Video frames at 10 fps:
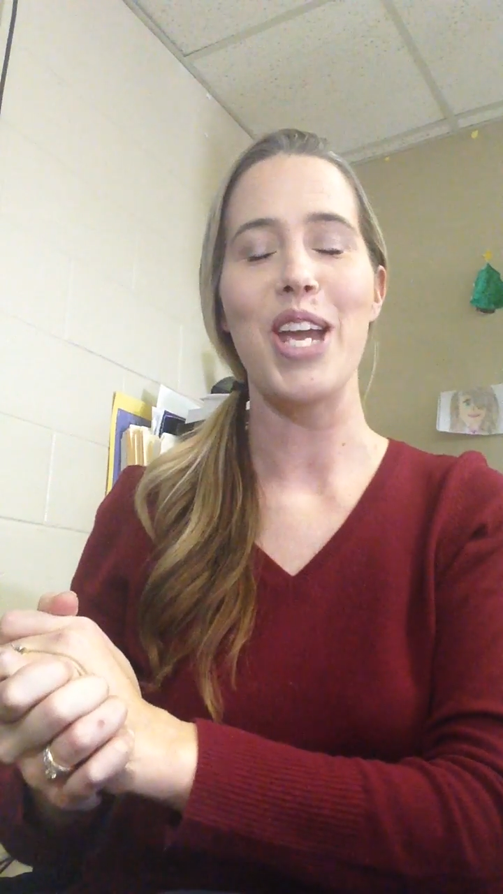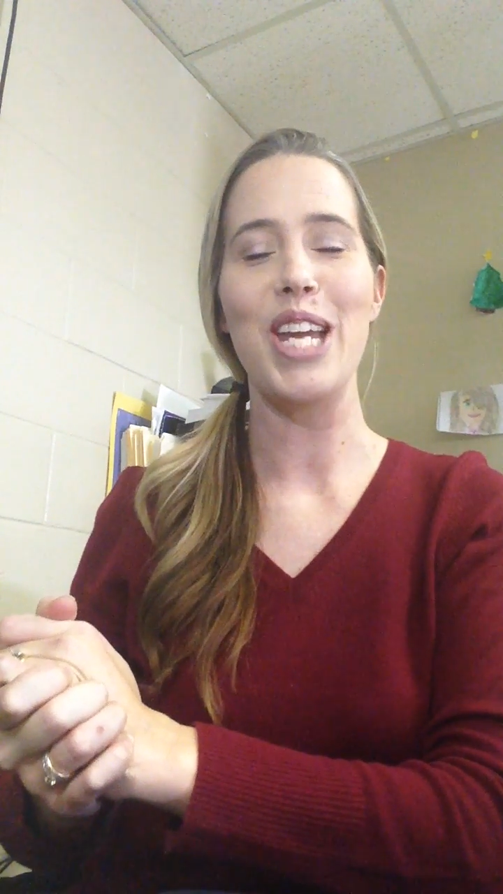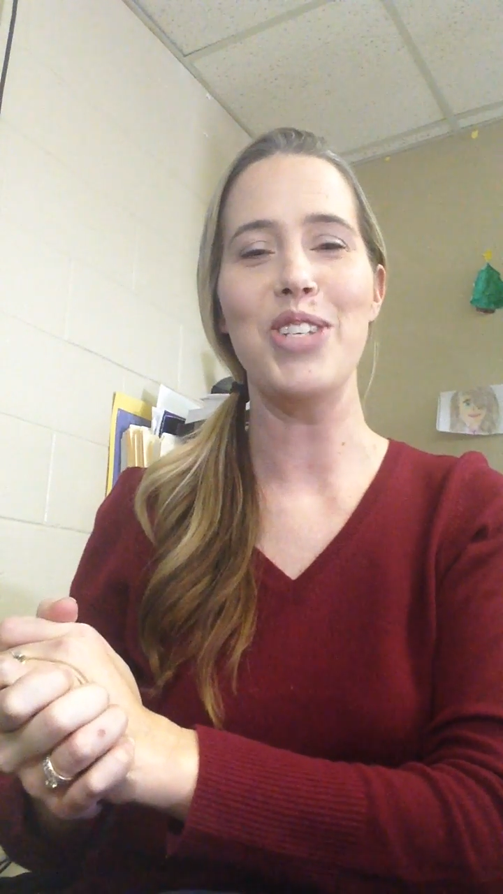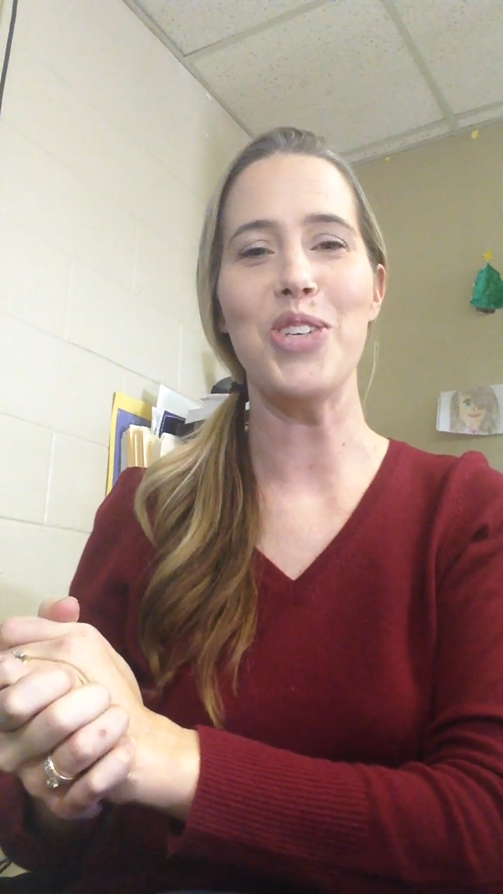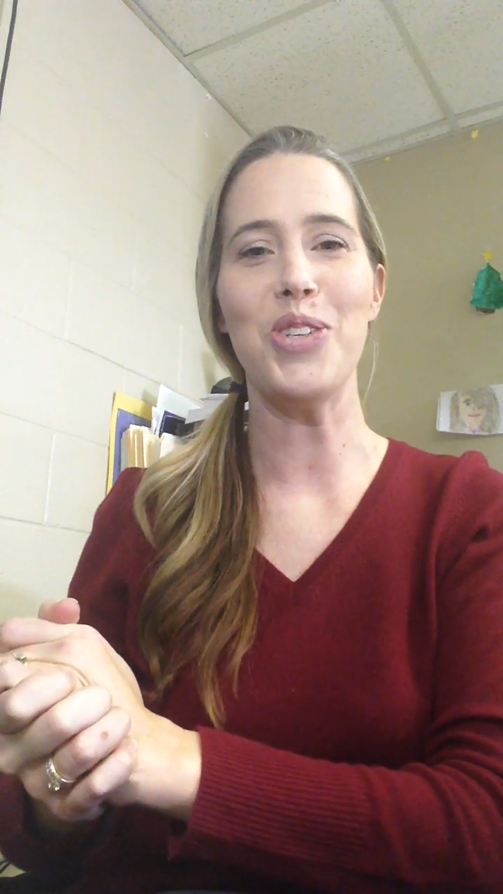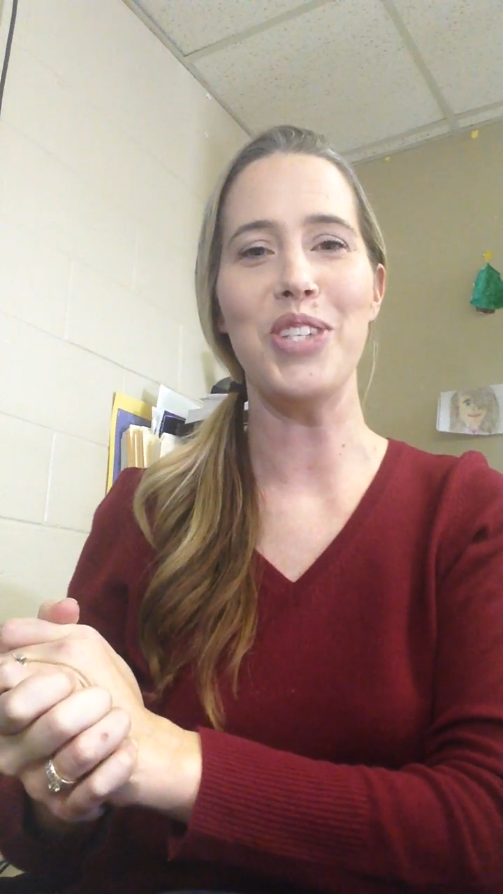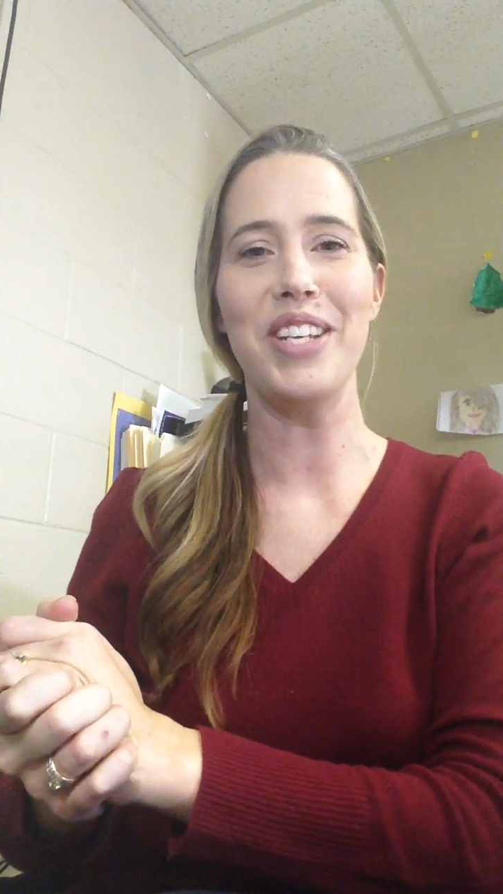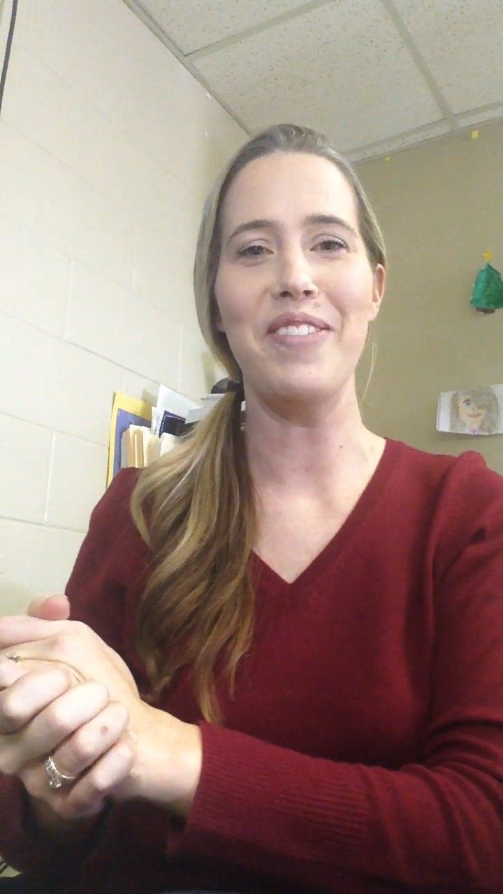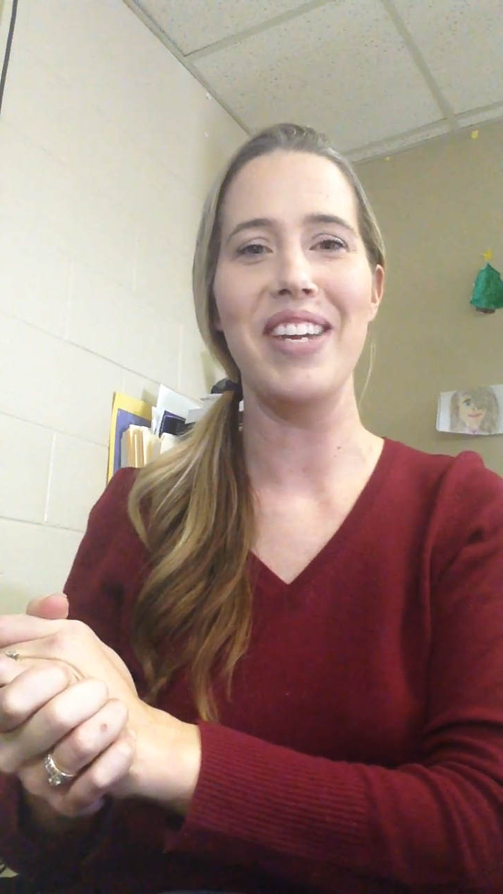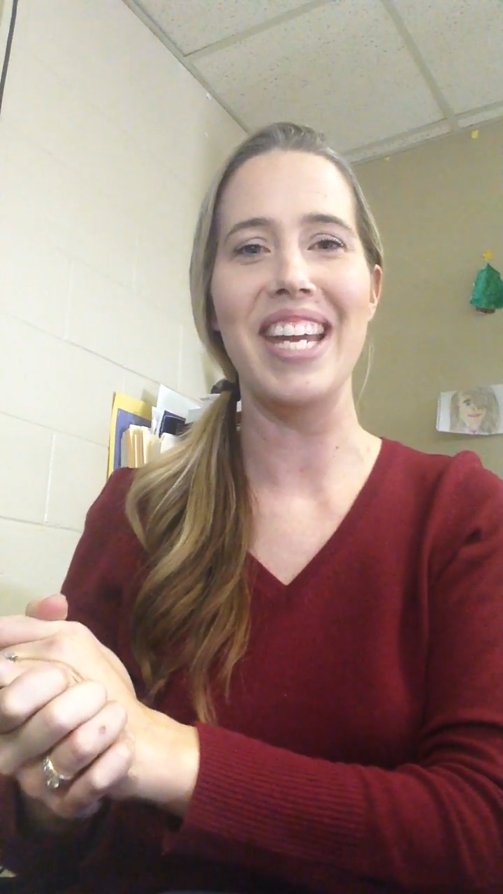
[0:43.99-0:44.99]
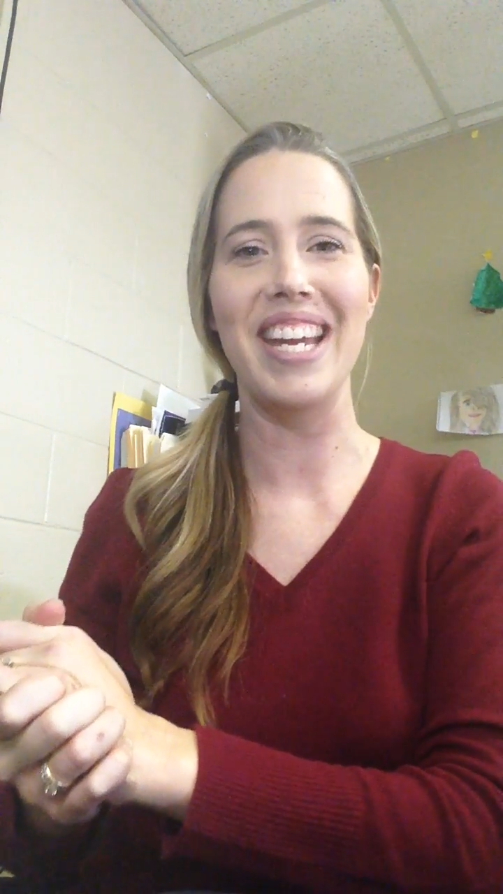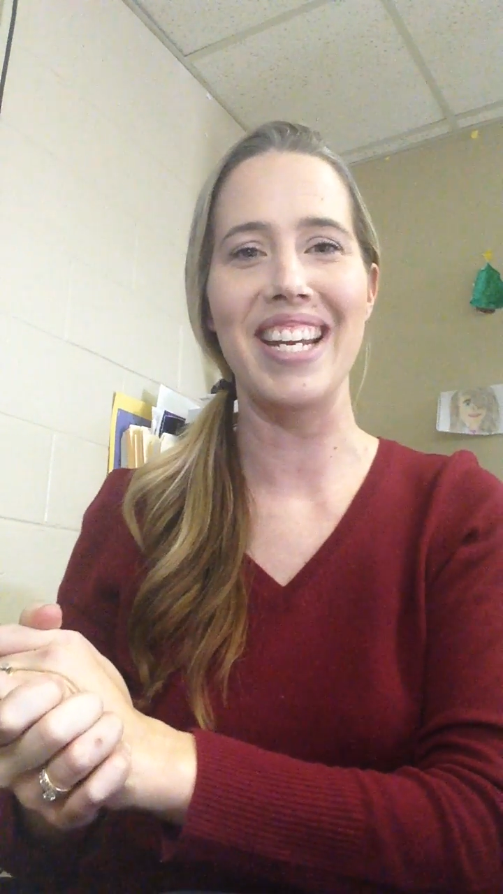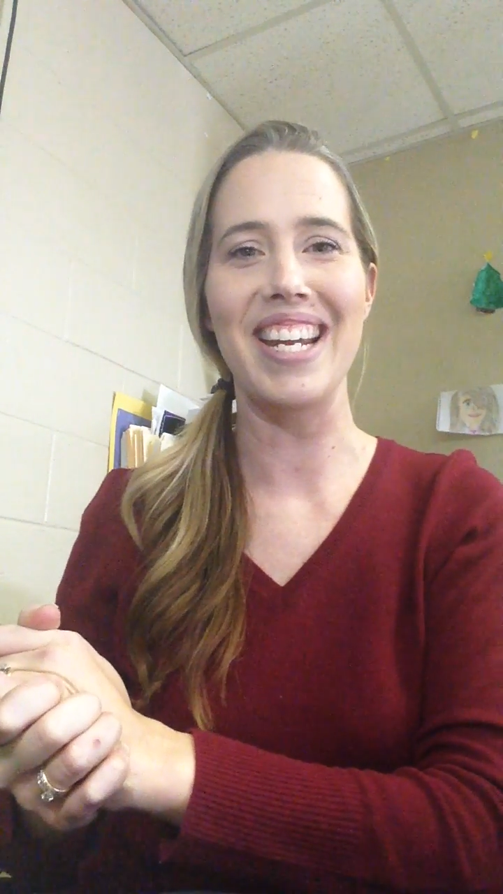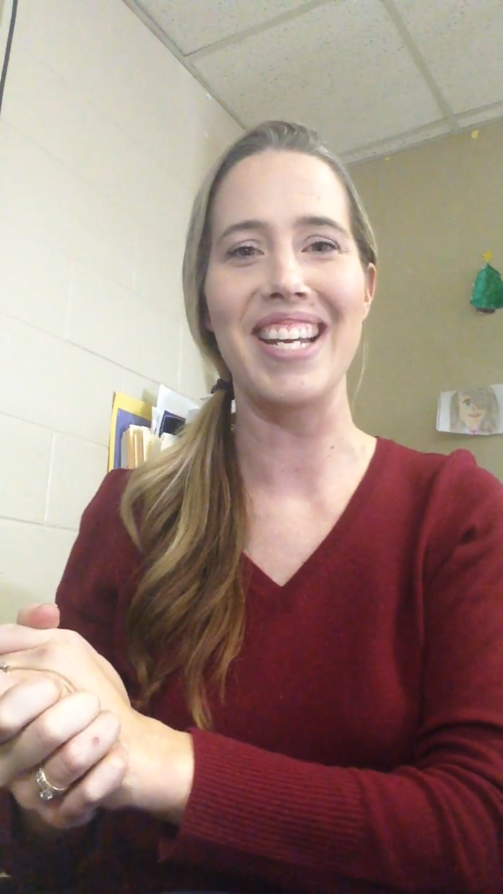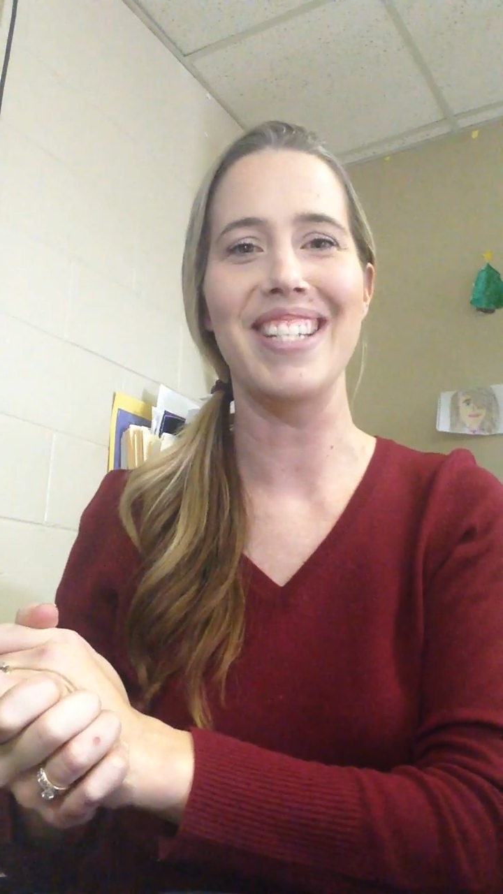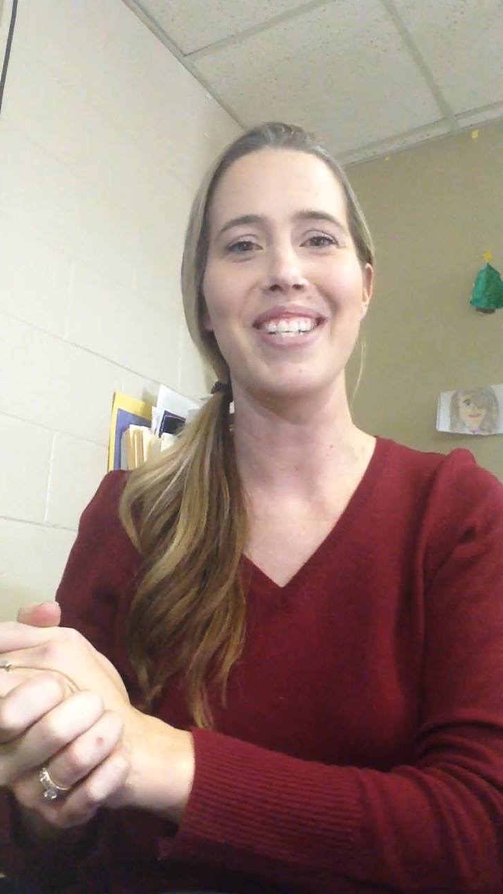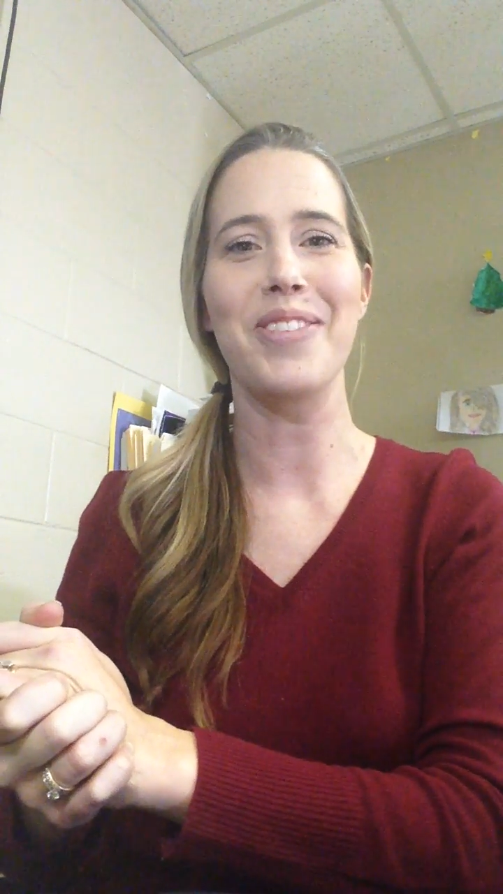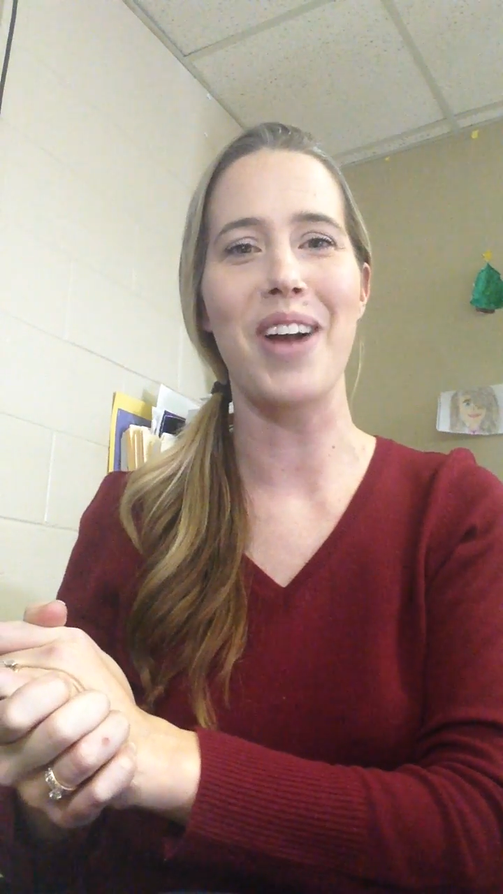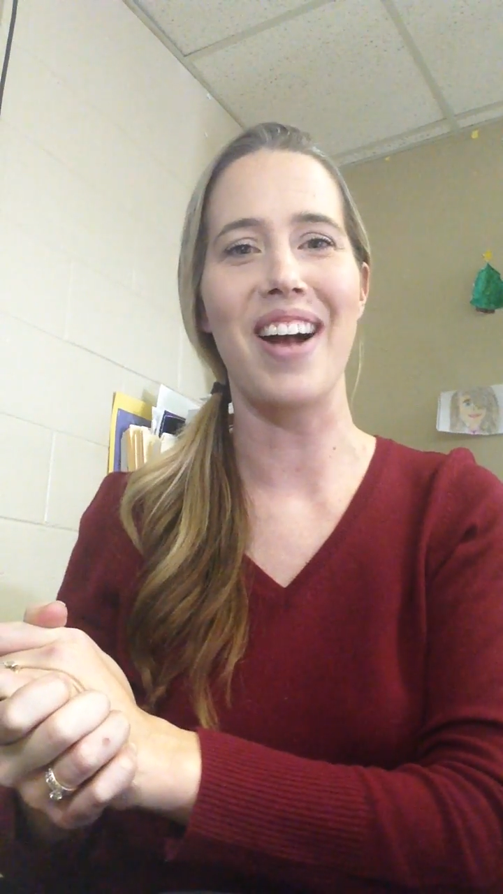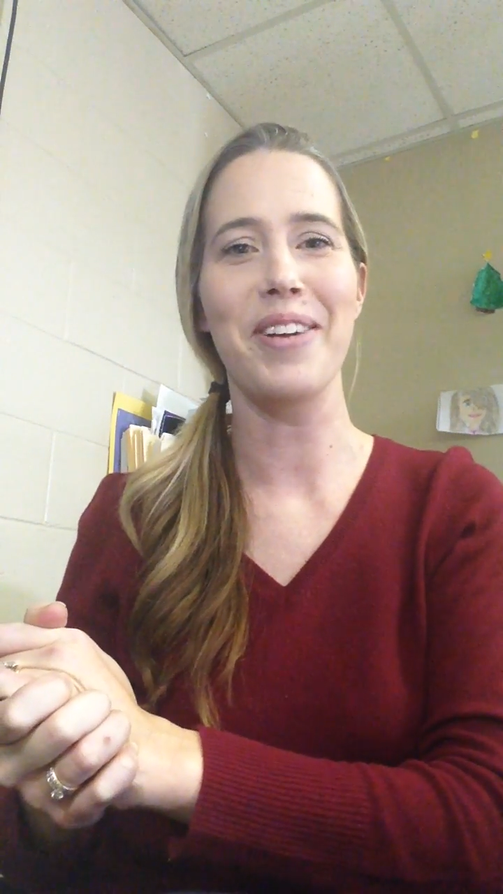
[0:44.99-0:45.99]
Intrusive igneous
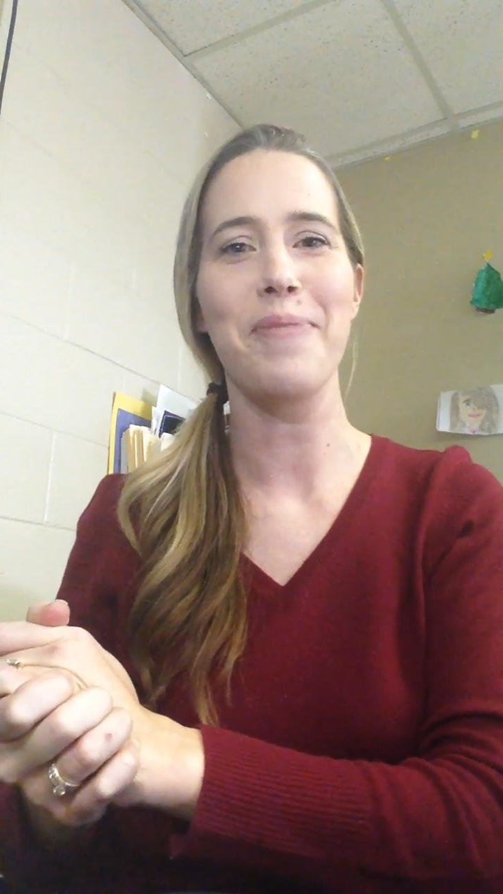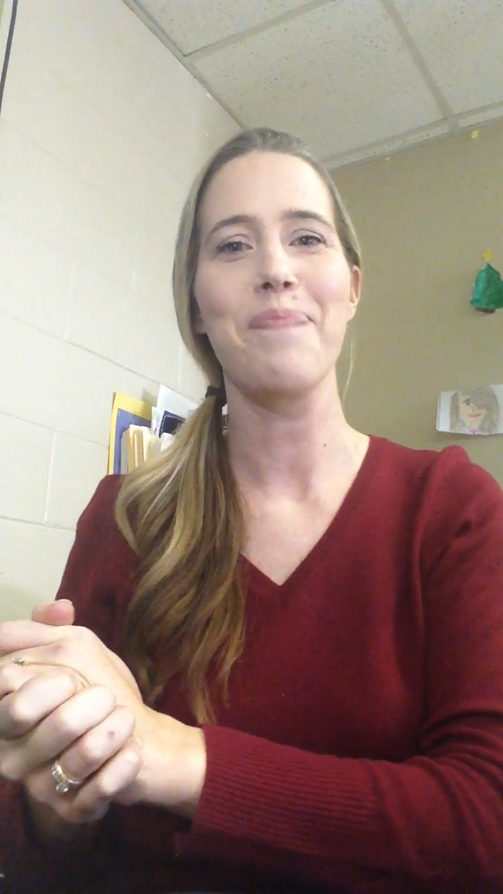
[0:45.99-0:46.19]
rock.